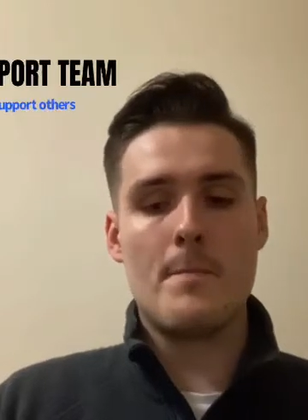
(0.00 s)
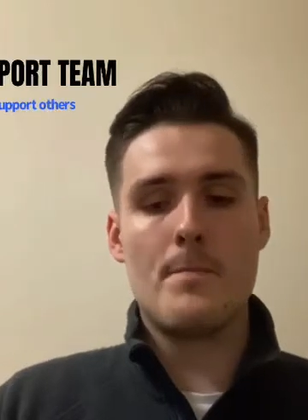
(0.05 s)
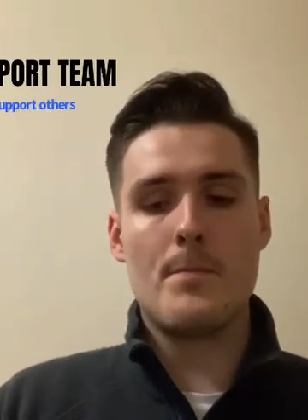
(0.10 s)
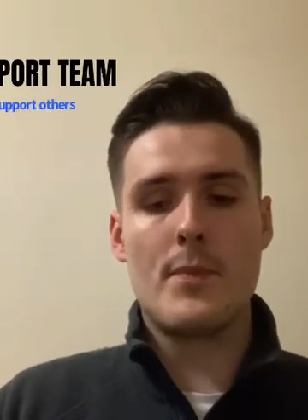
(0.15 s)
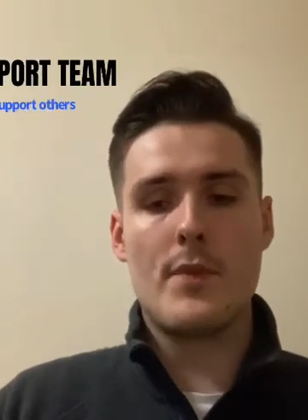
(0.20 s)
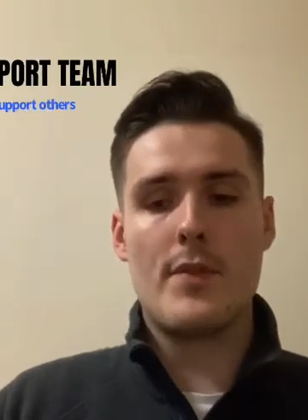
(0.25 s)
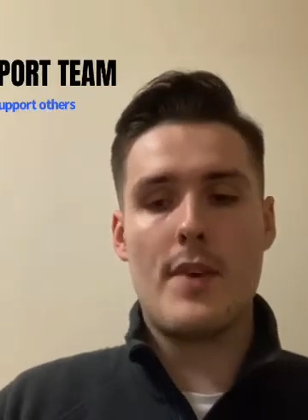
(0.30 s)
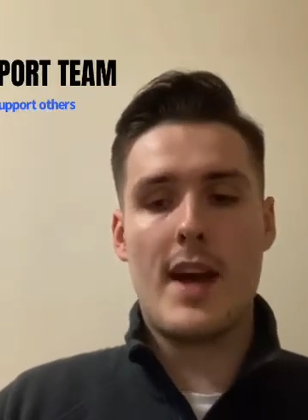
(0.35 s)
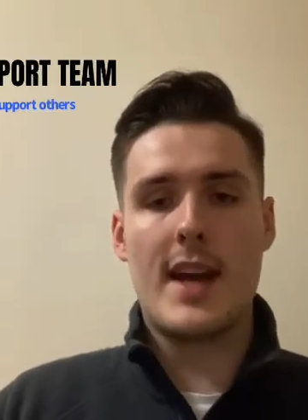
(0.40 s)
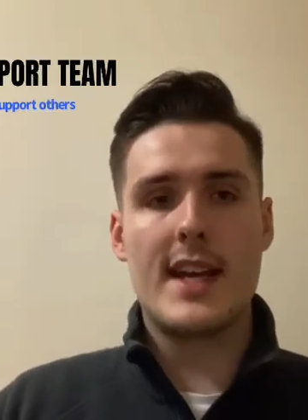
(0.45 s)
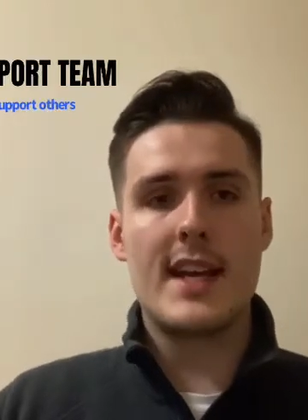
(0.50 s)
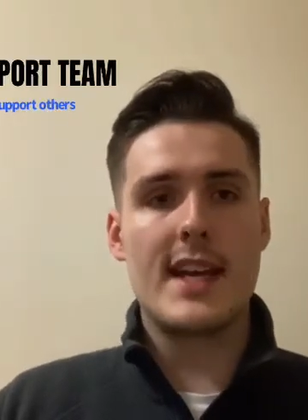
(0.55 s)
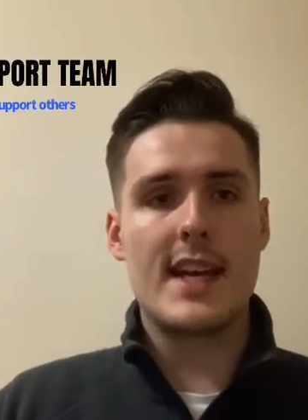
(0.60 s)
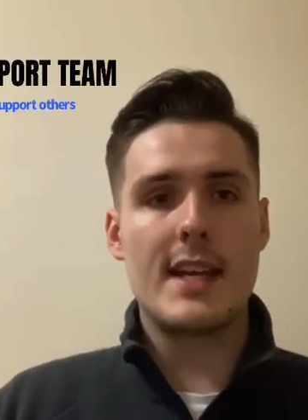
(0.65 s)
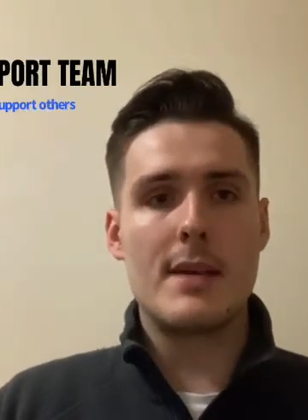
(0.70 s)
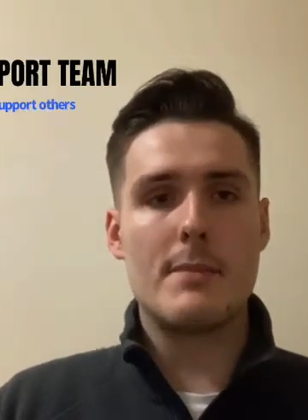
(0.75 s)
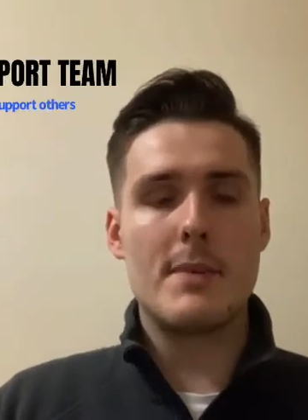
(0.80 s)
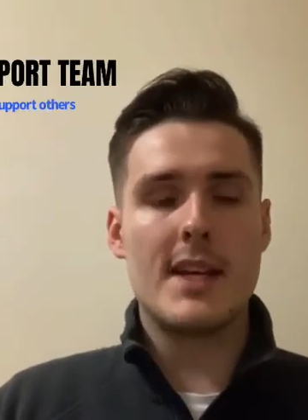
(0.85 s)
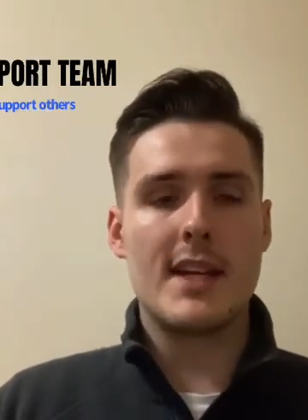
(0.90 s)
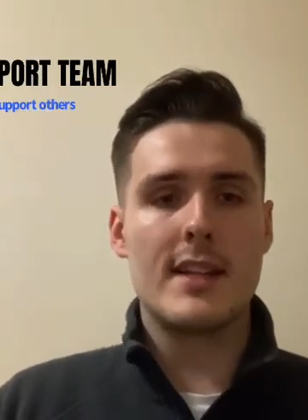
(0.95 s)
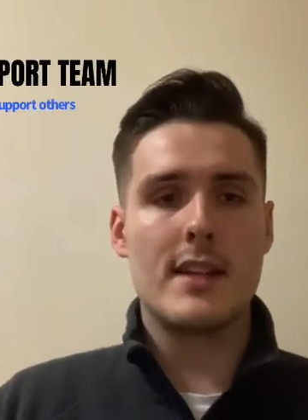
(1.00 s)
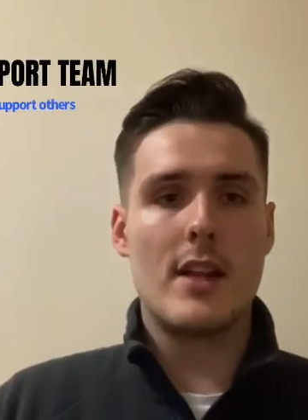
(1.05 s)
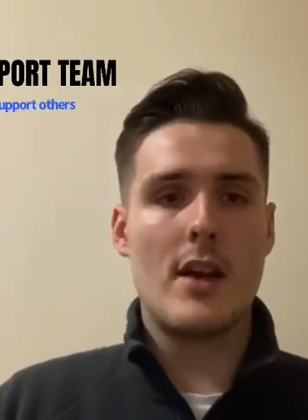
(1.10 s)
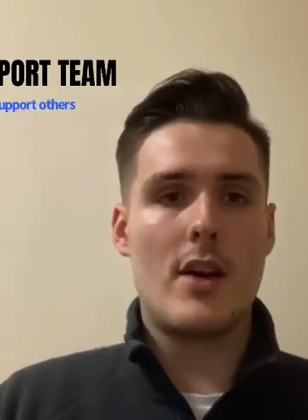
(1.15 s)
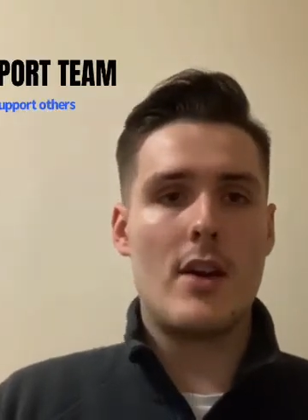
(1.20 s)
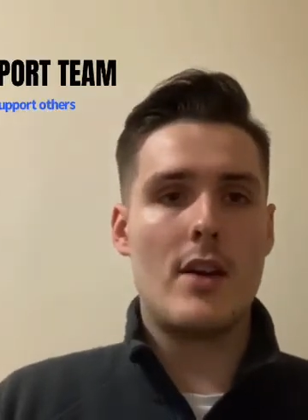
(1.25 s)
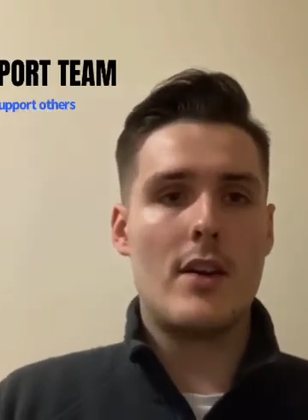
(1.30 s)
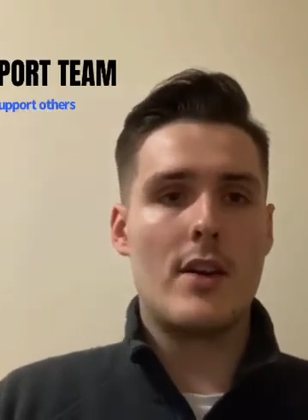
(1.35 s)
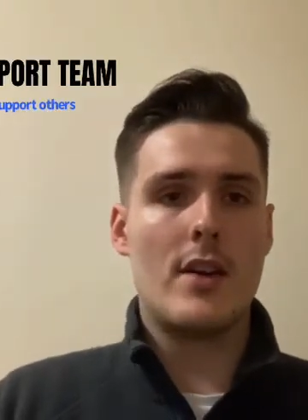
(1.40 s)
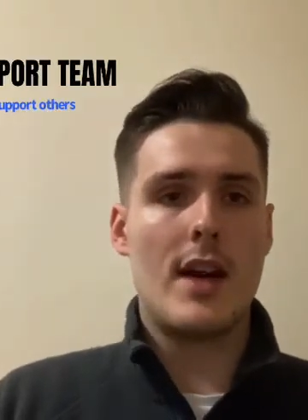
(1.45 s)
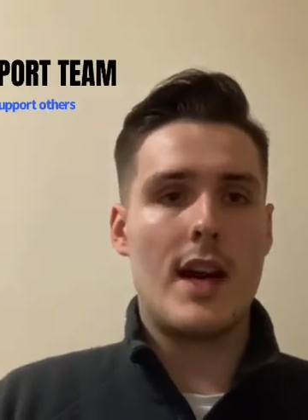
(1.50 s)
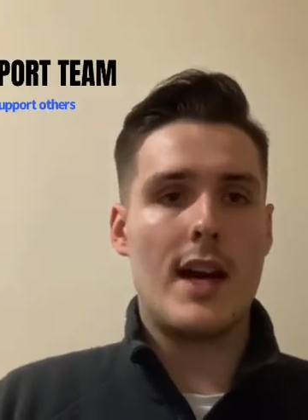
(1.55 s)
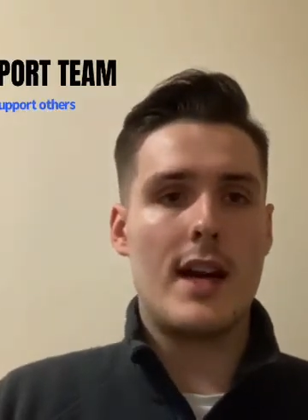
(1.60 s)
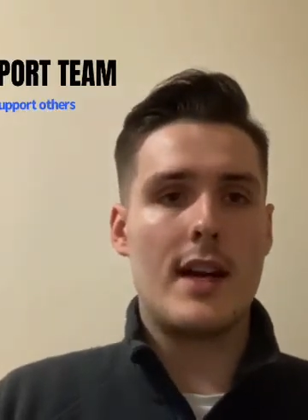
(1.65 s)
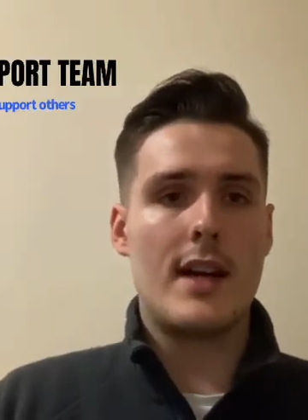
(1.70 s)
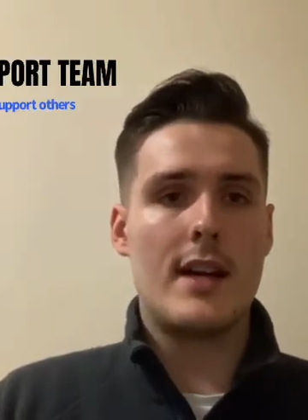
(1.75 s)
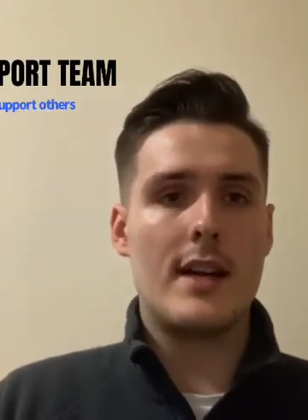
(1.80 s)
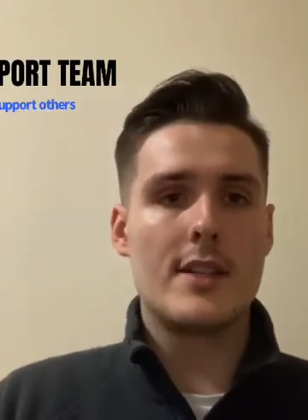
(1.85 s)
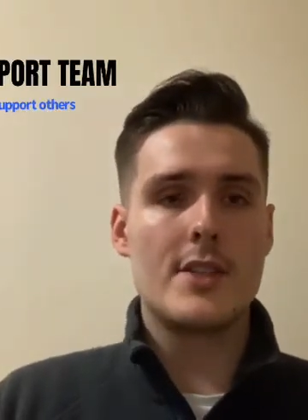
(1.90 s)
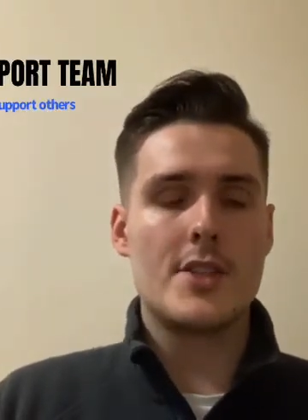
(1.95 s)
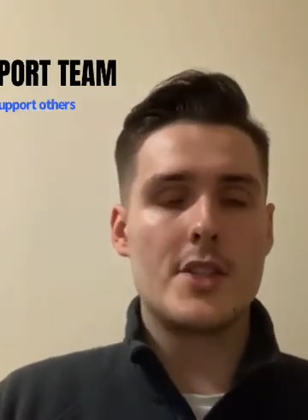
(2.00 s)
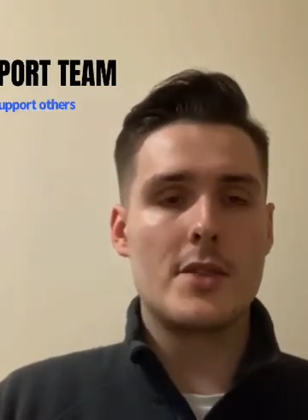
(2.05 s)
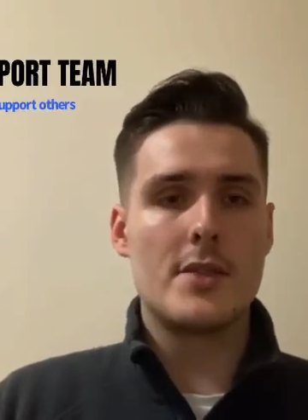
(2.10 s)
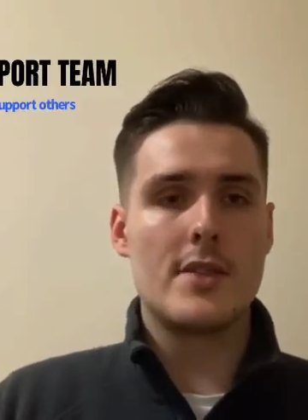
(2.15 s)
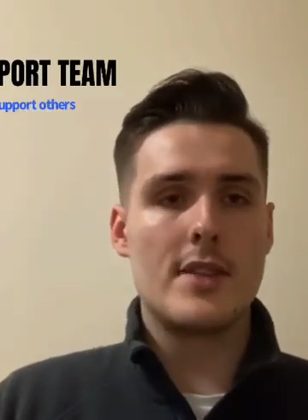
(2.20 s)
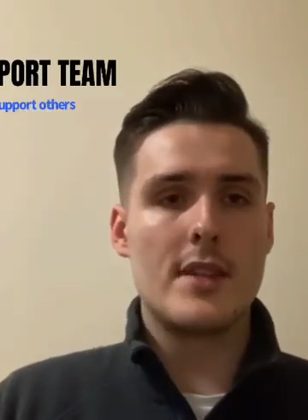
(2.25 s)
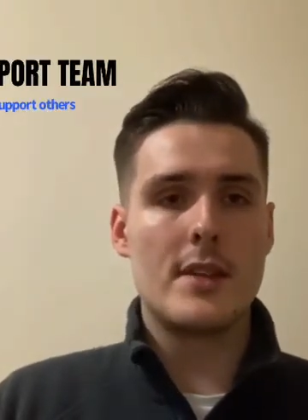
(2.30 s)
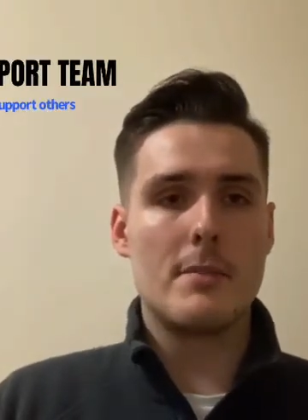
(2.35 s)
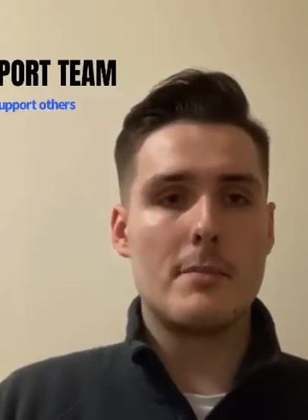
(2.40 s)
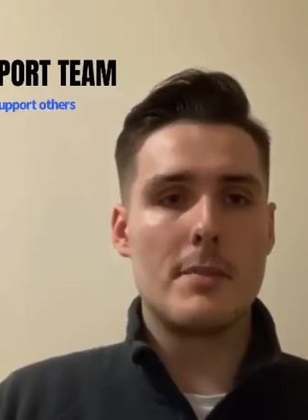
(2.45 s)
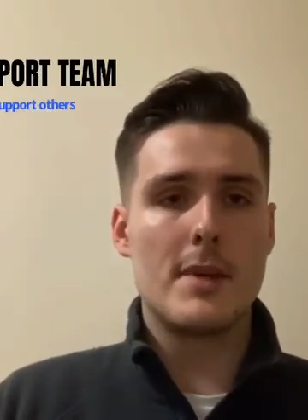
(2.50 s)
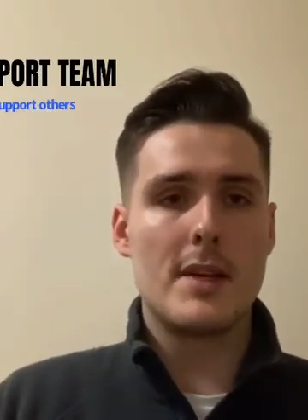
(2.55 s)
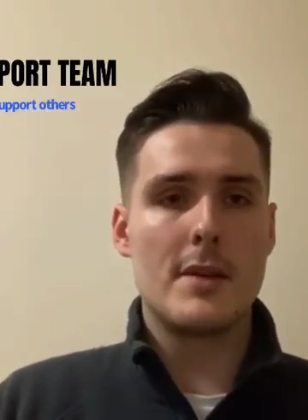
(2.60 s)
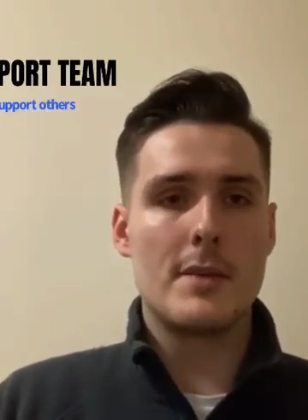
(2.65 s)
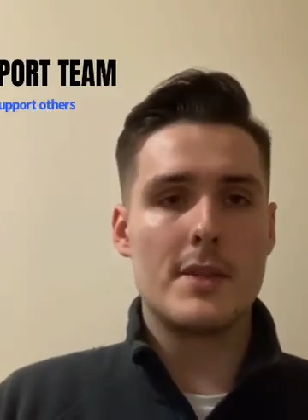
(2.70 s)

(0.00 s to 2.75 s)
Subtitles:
via email or our duty number,